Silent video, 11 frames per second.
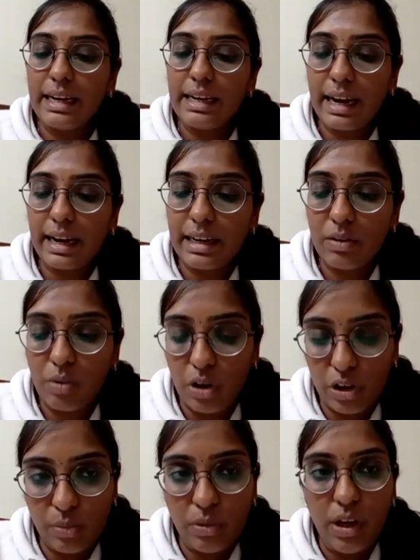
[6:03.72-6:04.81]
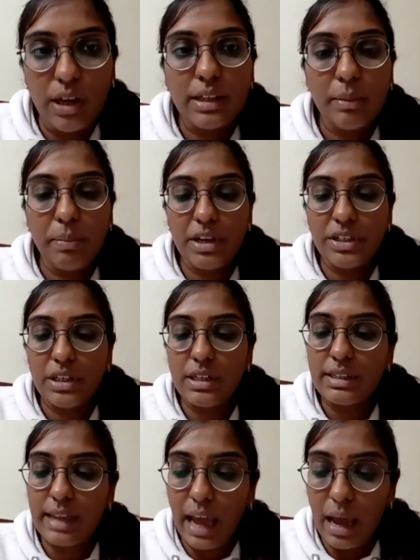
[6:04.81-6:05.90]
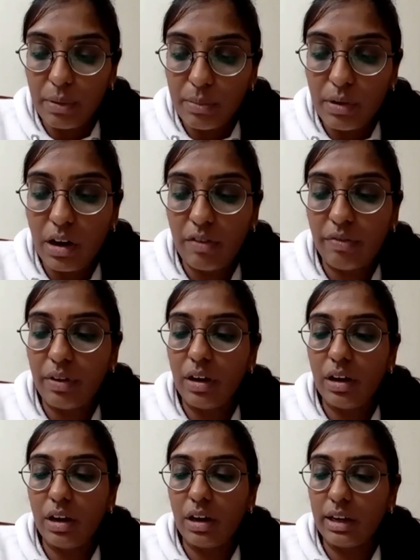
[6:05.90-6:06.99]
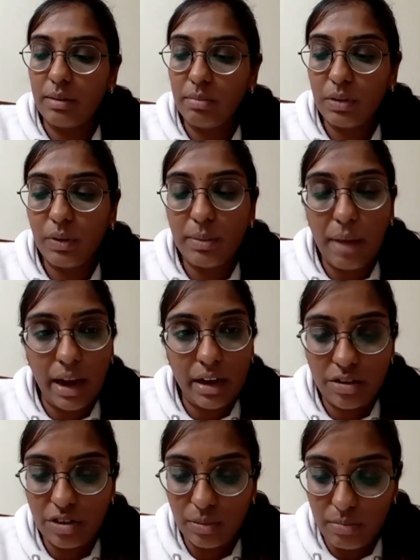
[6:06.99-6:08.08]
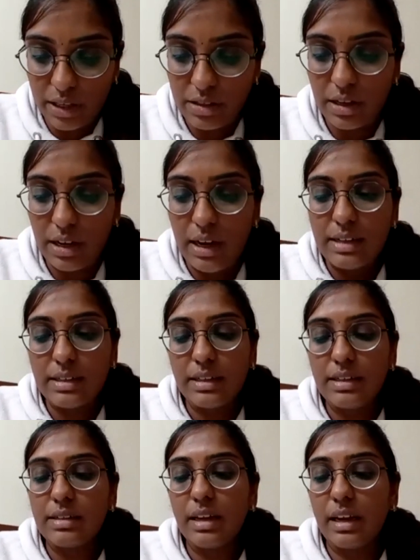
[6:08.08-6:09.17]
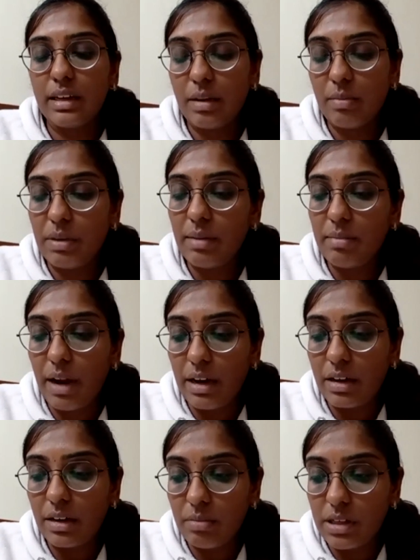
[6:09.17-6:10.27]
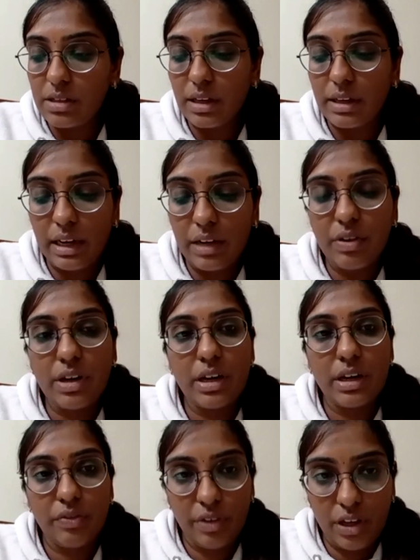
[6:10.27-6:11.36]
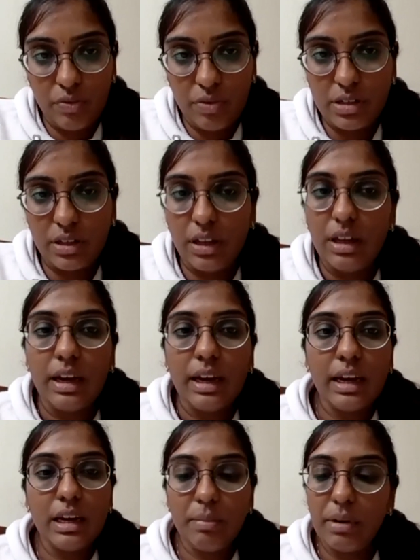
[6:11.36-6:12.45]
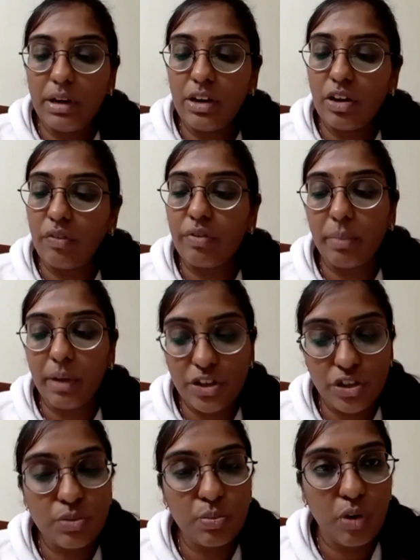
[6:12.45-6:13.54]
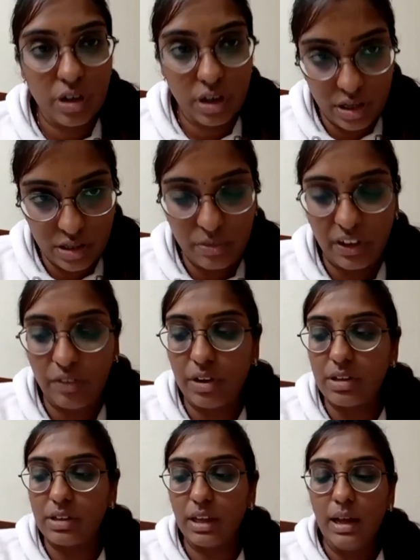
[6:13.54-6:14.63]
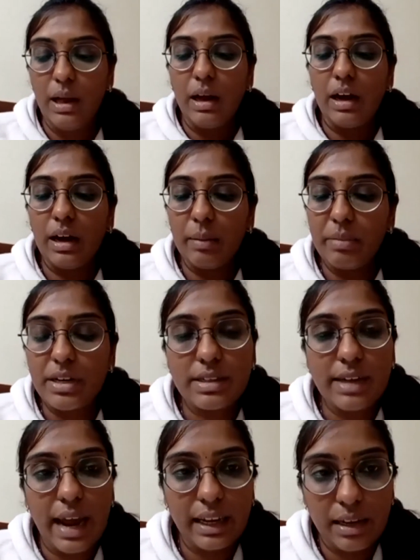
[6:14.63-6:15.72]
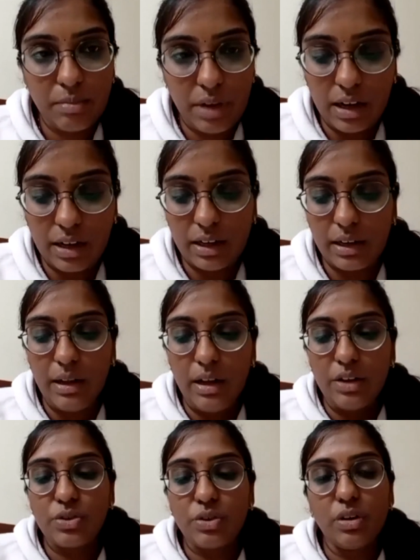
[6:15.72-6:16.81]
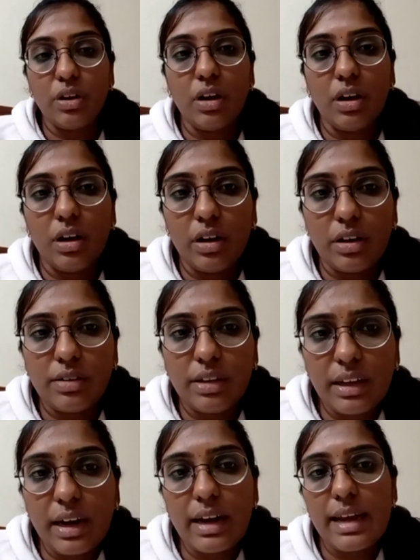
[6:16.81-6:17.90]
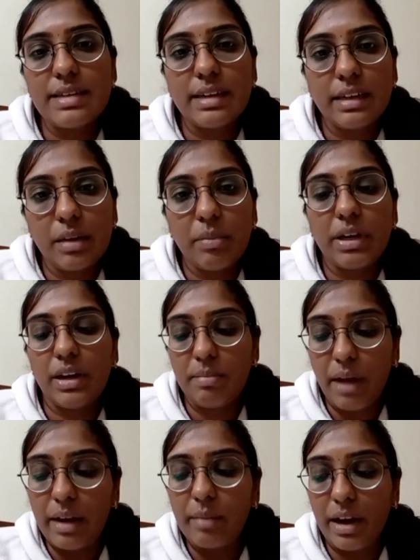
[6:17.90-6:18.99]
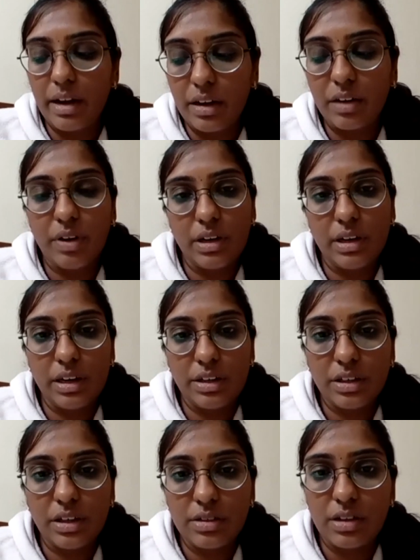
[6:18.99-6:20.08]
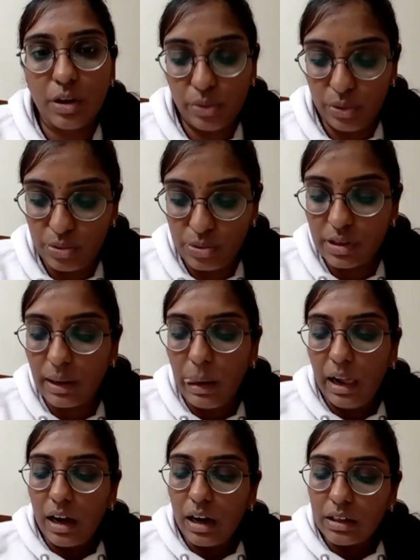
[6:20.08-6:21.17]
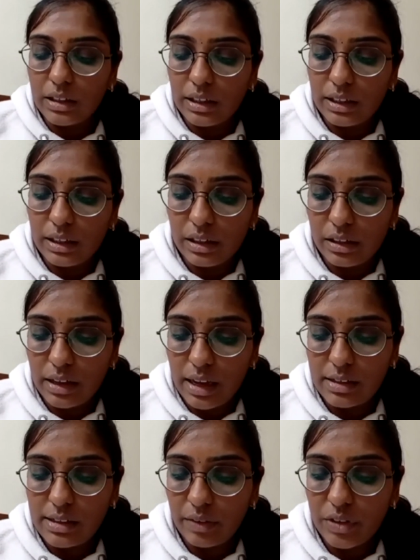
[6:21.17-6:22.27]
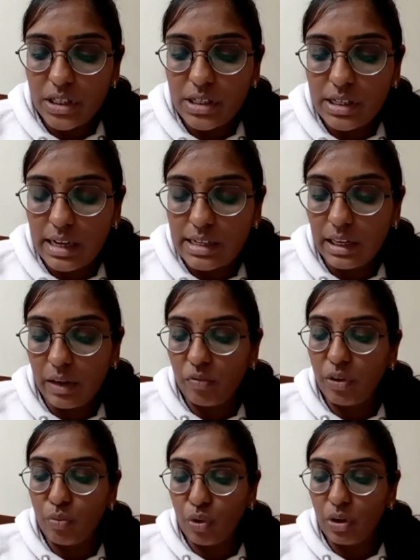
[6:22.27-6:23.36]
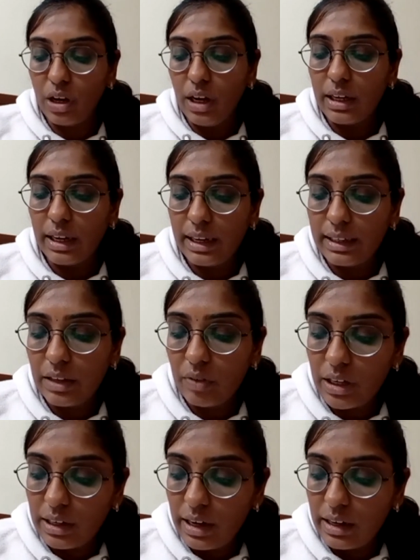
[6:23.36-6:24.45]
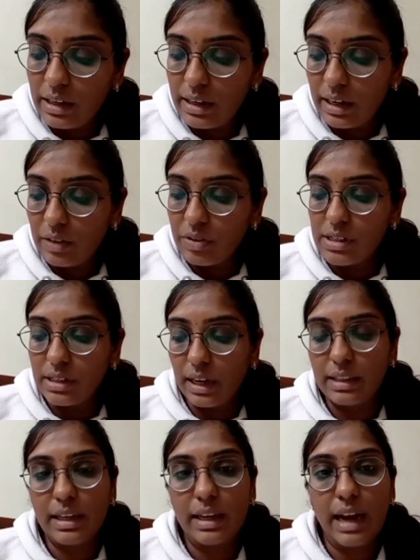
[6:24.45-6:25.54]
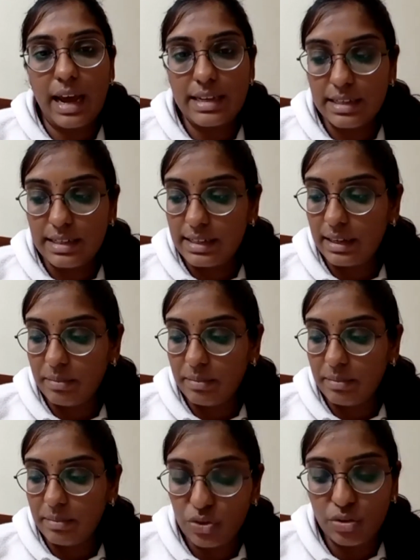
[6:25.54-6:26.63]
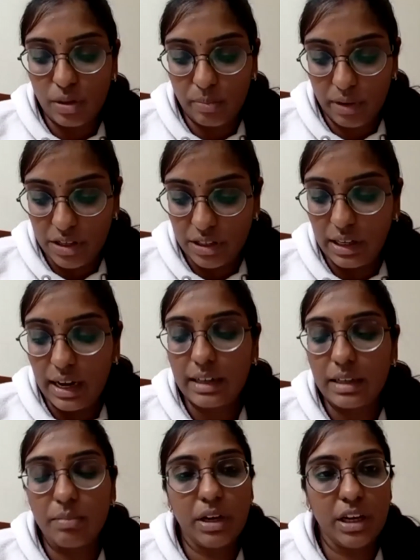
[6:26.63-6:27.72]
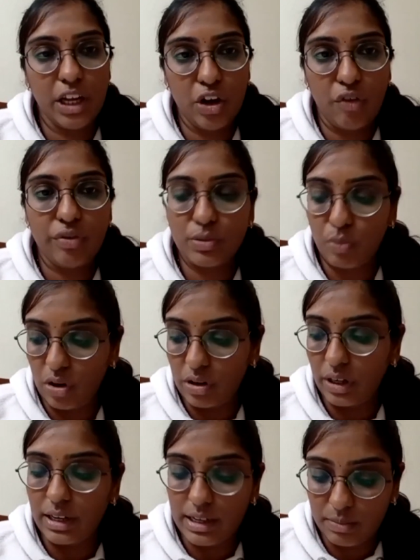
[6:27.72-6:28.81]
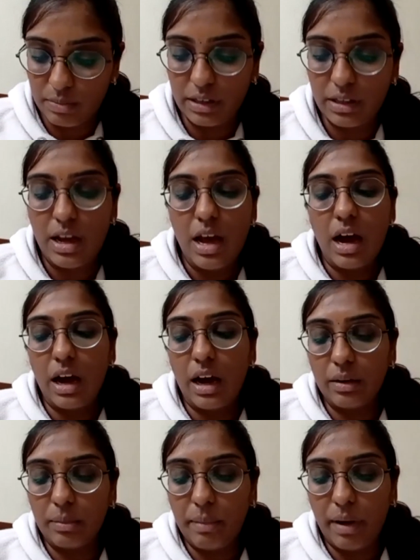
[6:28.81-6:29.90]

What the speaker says: tidal volume. The patient is capable of in between mandatory breaths. Since the intermittent mandatory breaths are delivered at a frequency independent of the patient's spontaneous frequency, breath stacking may occur. So, synchronized intermittent mandatory ventilation is now used. Which is a SIMV mode. Here, the ventilator delivers either assisted breaths to the patient at the beginning of a spontaneous breath, or